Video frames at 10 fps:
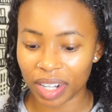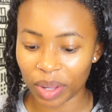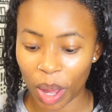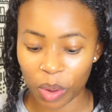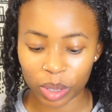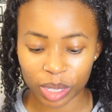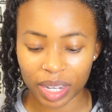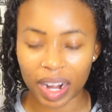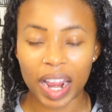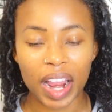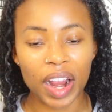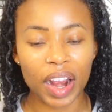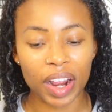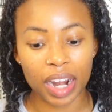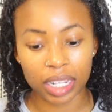They're like, what's in your
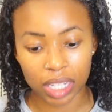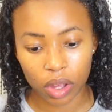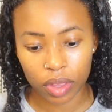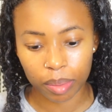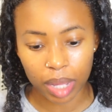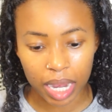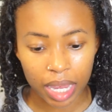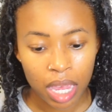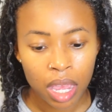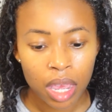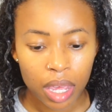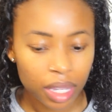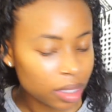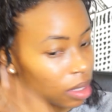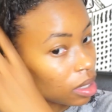hair? And I tell them, like,
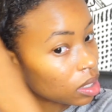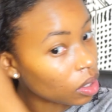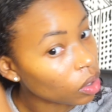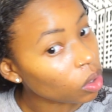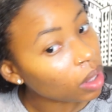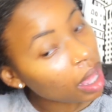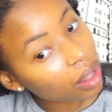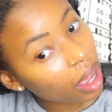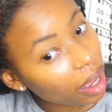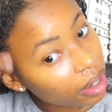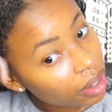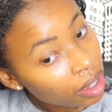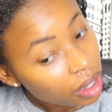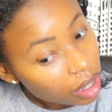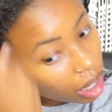it's this Curl La
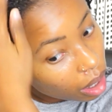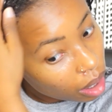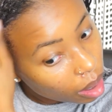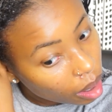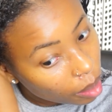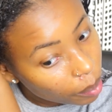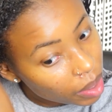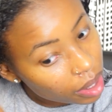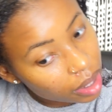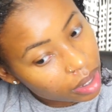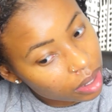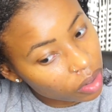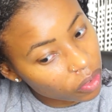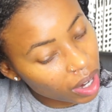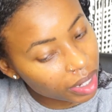La
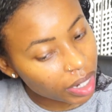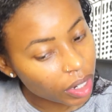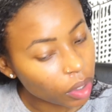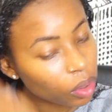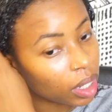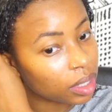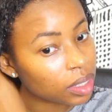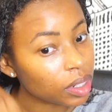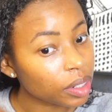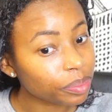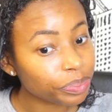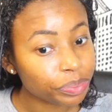Defining Curl Custard.